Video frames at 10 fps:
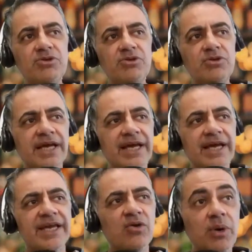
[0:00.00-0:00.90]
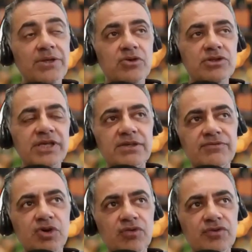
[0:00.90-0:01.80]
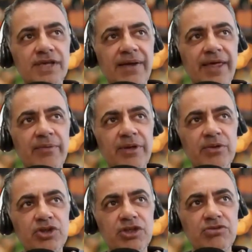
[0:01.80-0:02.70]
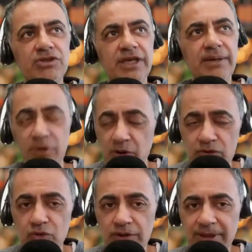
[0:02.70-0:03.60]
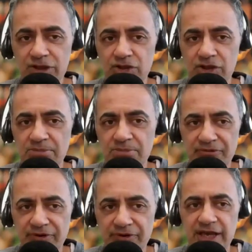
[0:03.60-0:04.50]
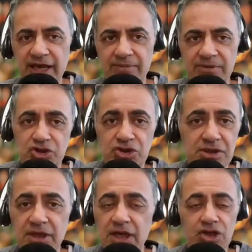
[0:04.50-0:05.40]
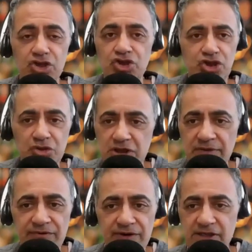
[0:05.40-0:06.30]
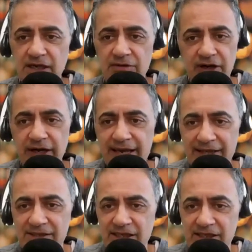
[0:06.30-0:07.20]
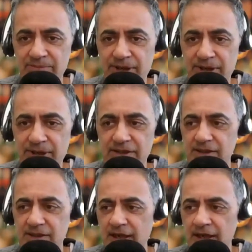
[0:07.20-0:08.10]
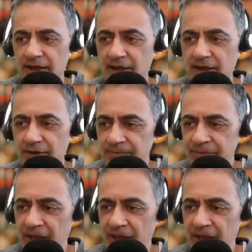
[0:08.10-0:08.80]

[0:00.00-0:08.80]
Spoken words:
I'm sort of saying, or we're sort of saying to photographers out there, when you're shooting, and we're not talking about shooting professionally here. We're just shooting for yourself, going out, take some pictures. You know,